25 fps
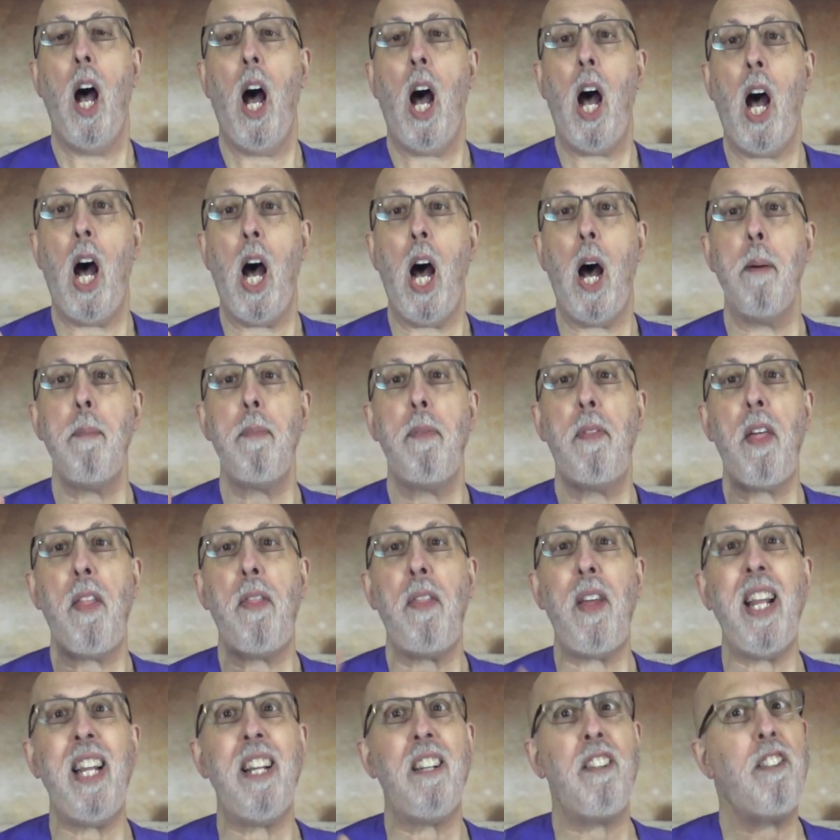um, that
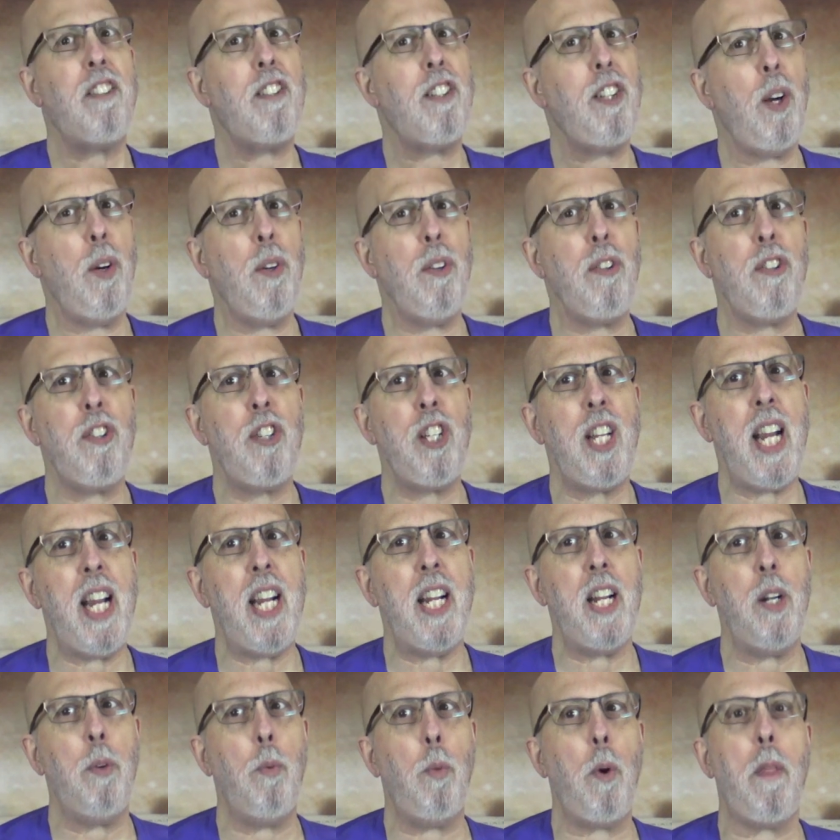they
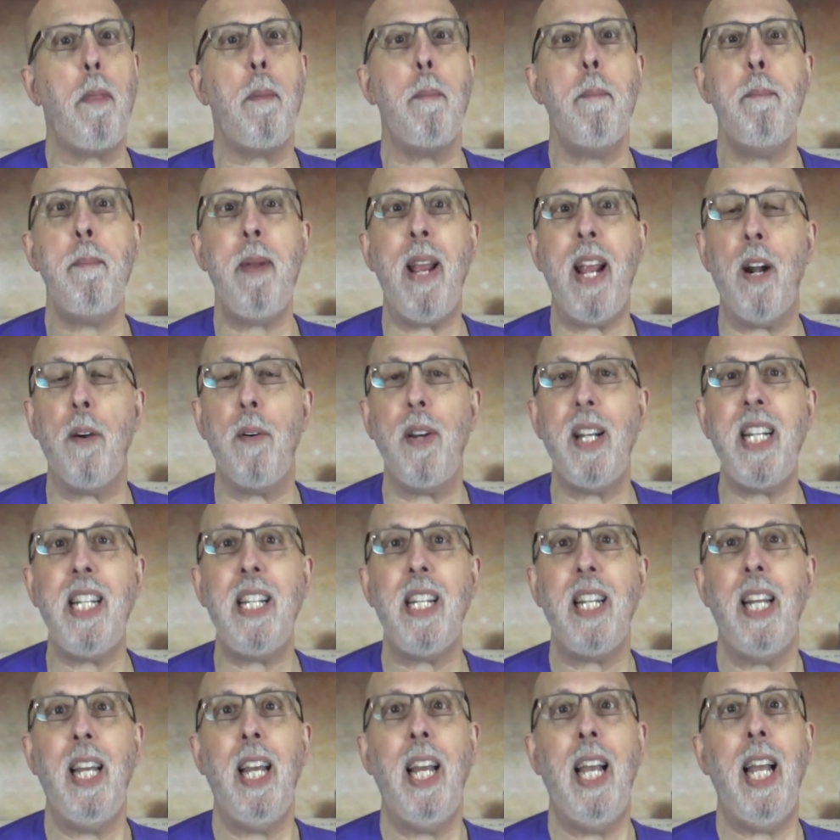associated with married
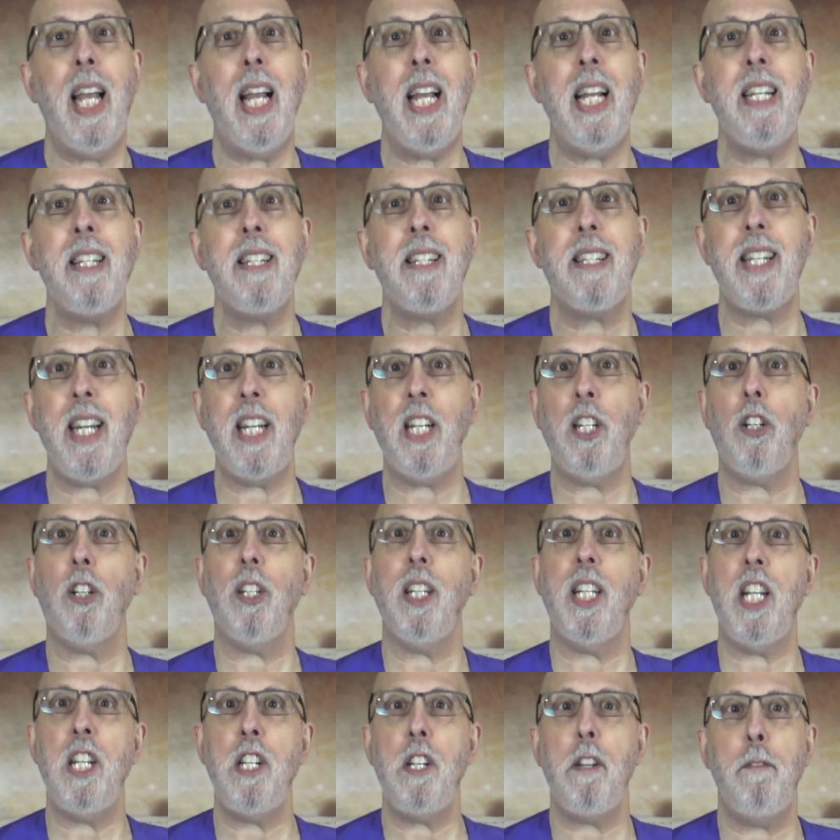and single
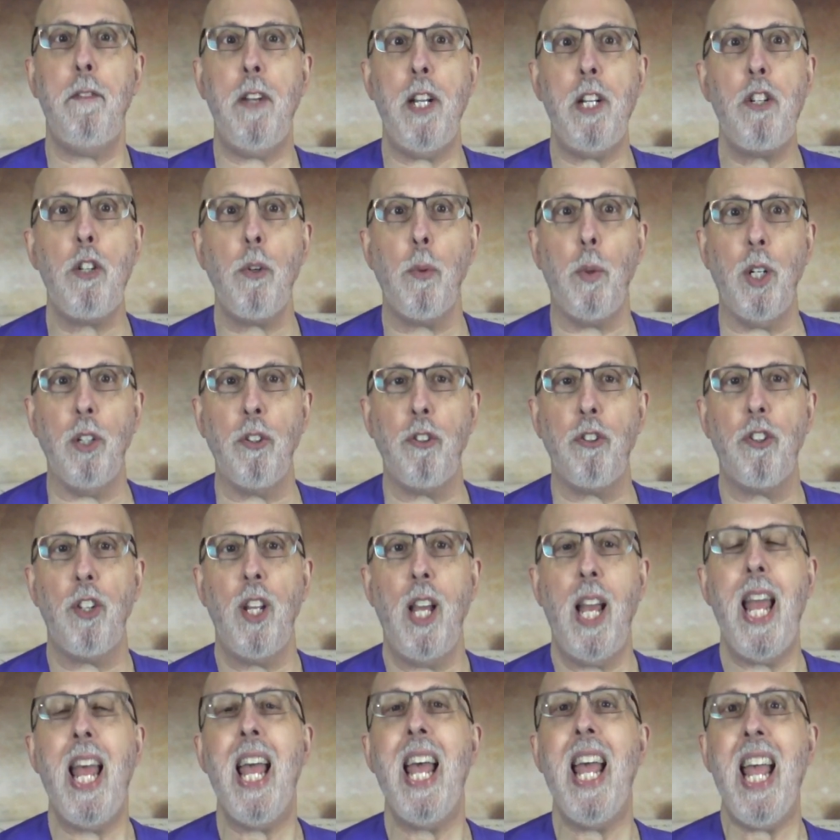individuals.
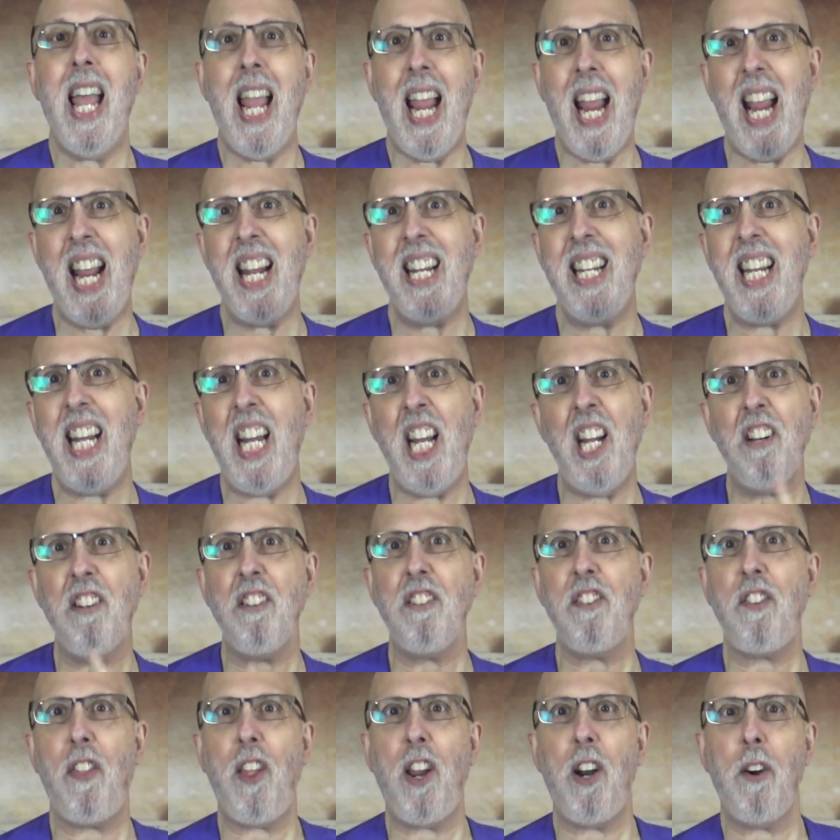And
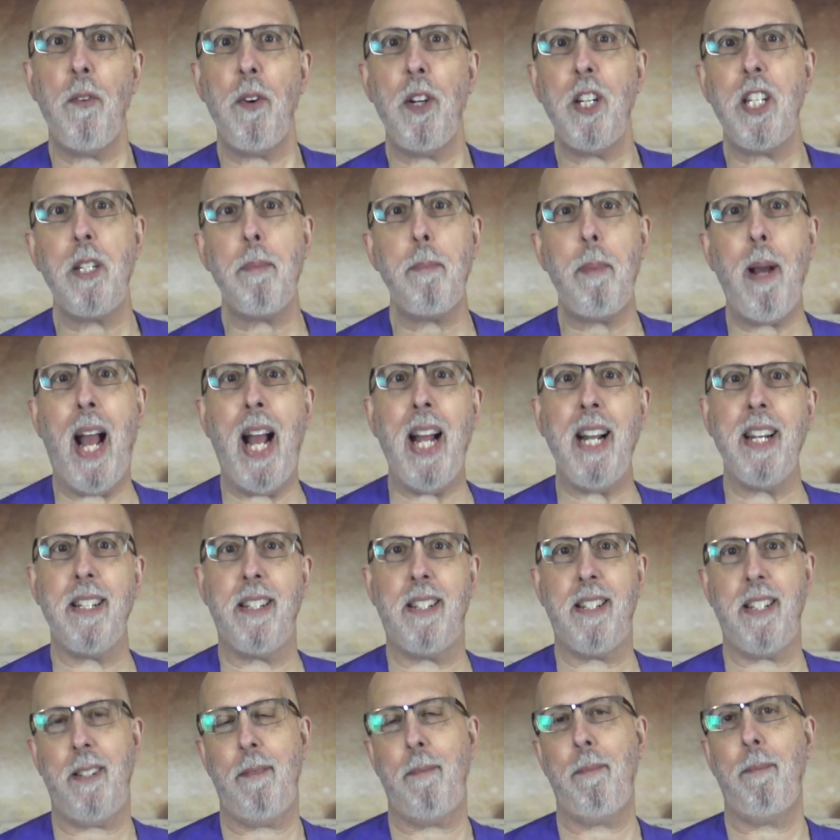here's their
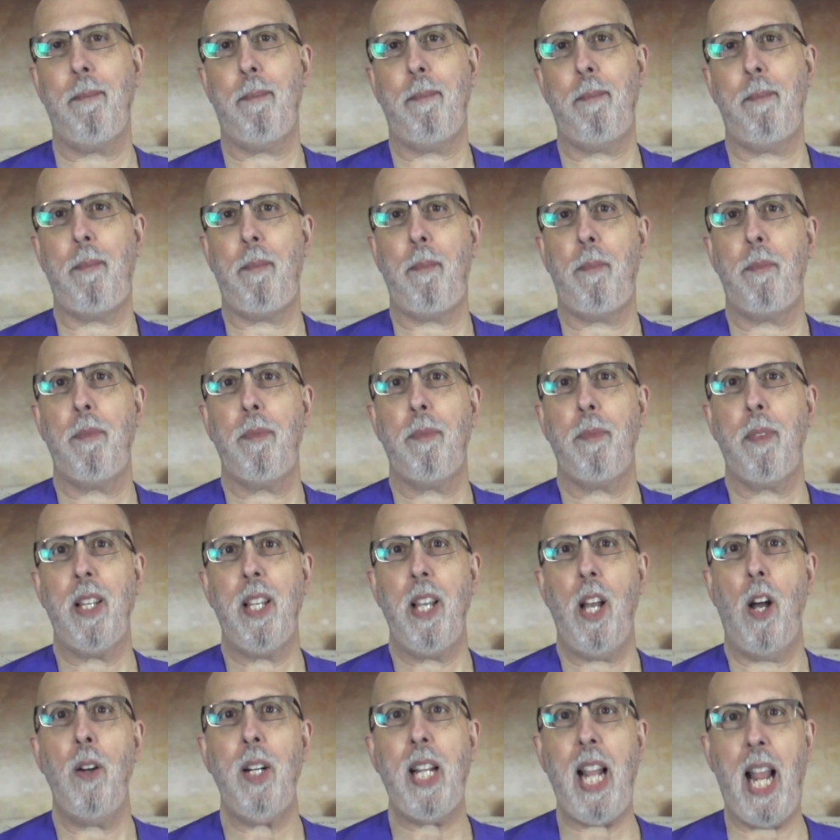response.
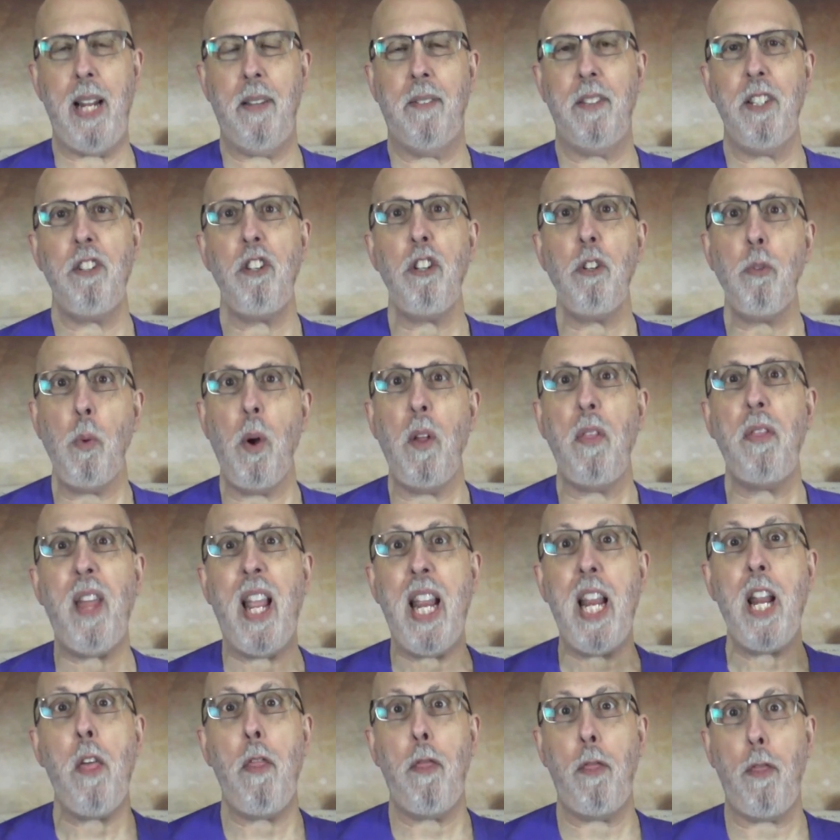Okay, this is what
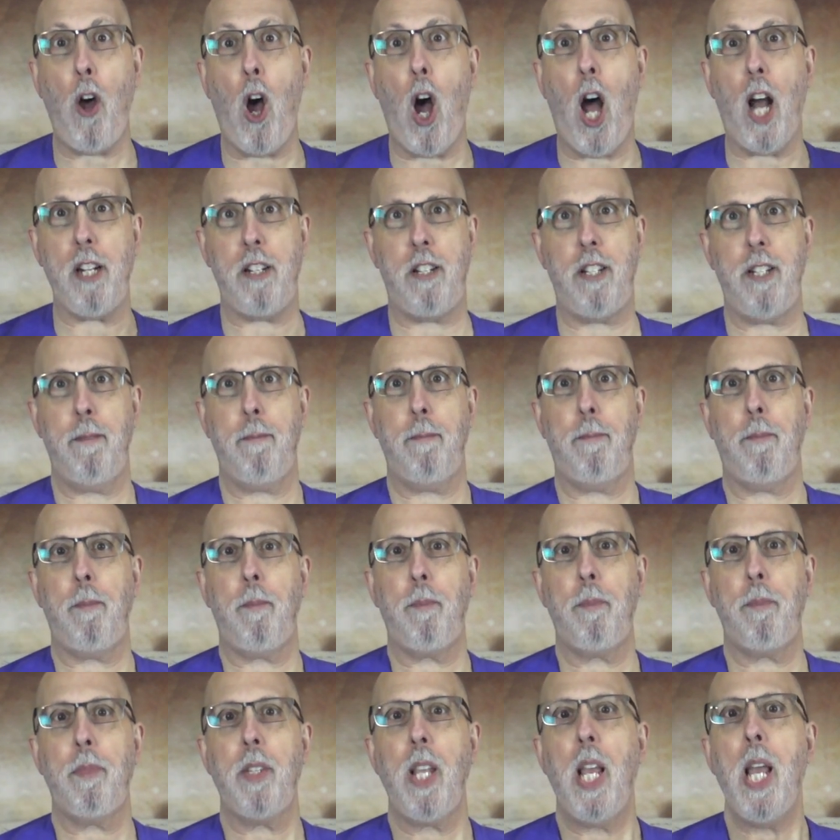they thought.
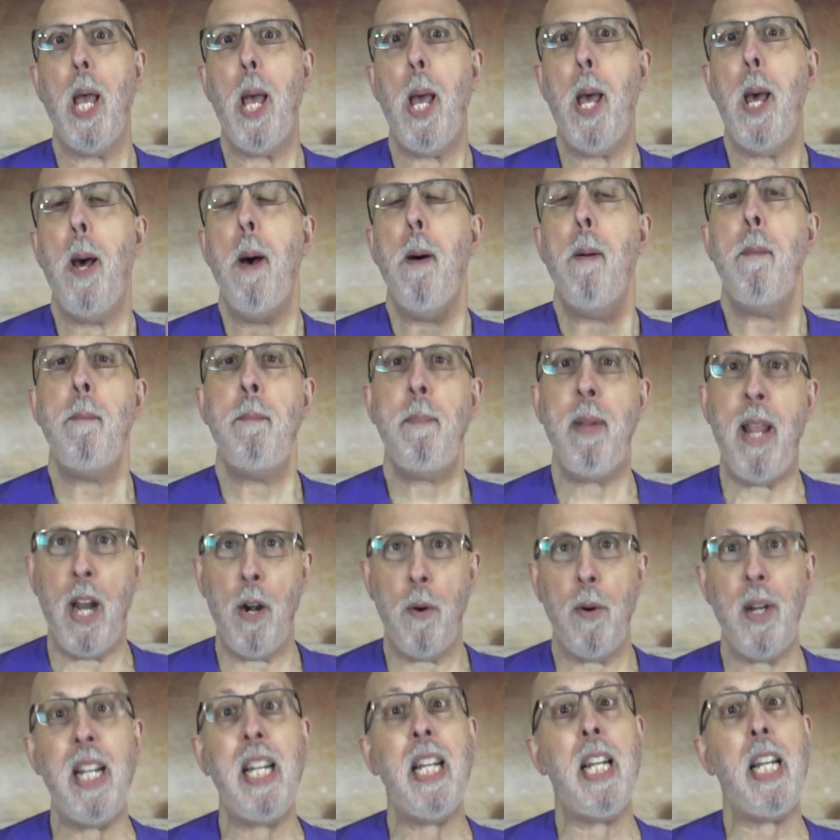
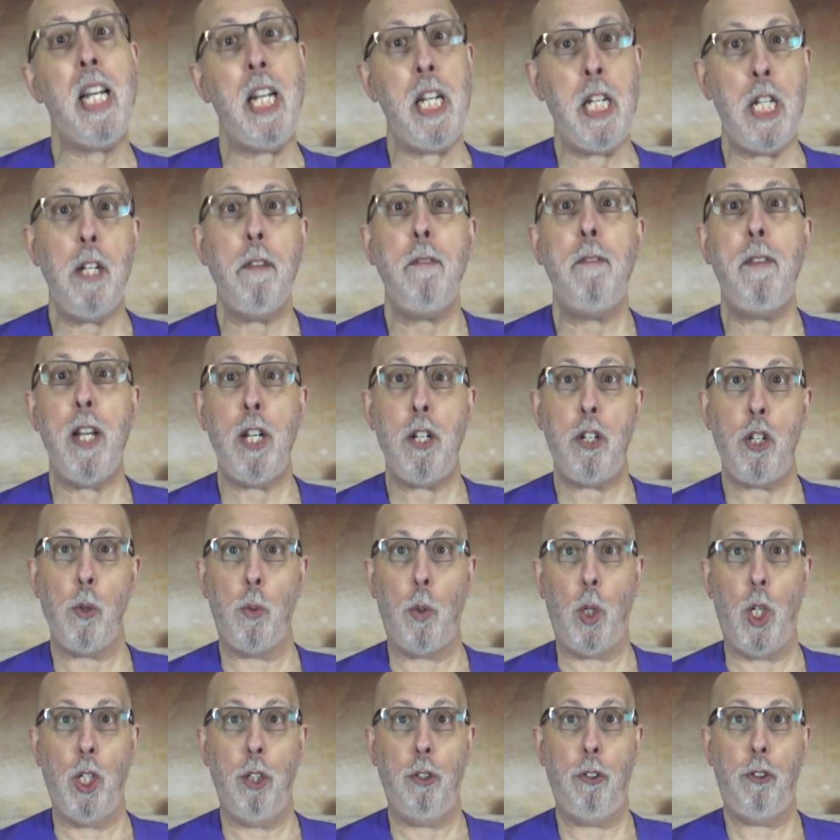Married
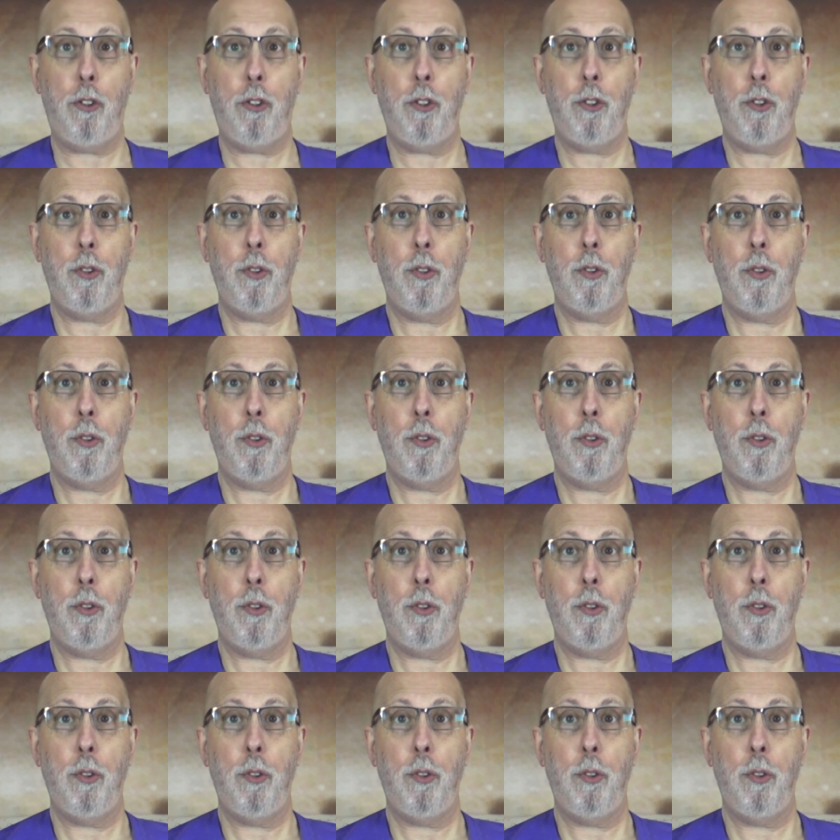individuals